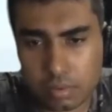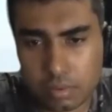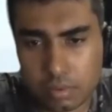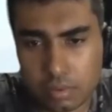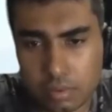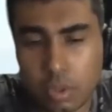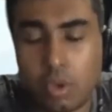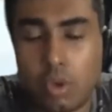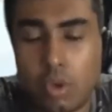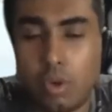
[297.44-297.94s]

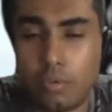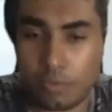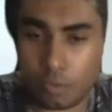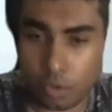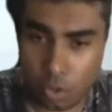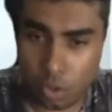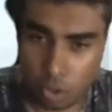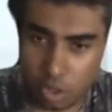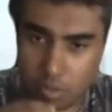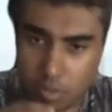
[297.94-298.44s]
Oh,
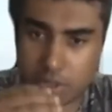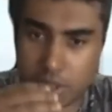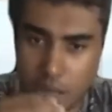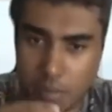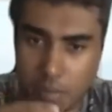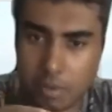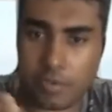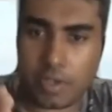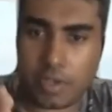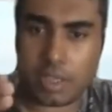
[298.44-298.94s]
for all
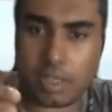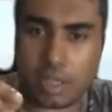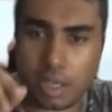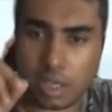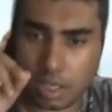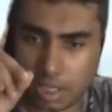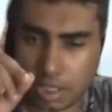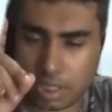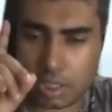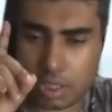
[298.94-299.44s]
Samaveda,
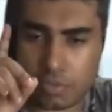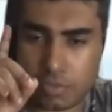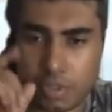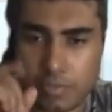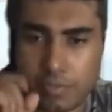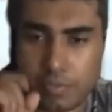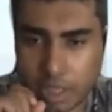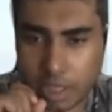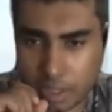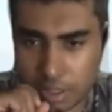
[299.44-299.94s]
it is
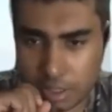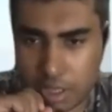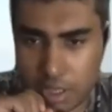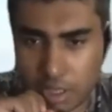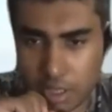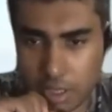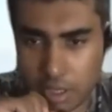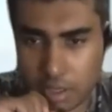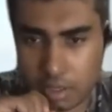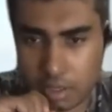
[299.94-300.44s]
one Pratisakya.